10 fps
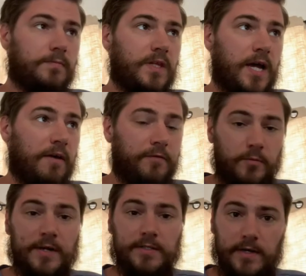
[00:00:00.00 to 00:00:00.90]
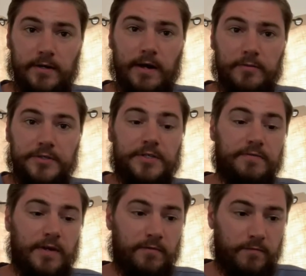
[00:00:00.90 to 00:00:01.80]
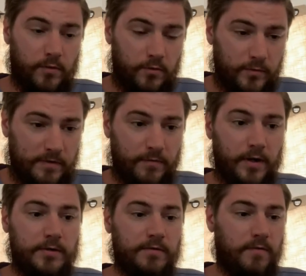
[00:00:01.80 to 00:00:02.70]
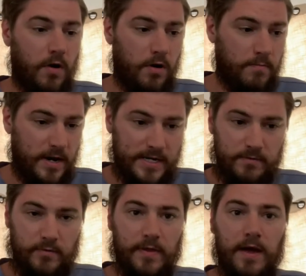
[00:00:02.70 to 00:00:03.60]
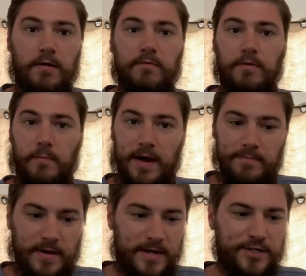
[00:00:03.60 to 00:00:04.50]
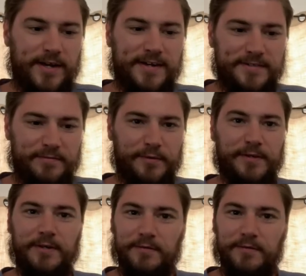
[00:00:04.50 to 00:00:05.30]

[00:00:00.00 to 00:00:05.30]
A few months later, I received a full refund of all money withheld from my paychecks for the year of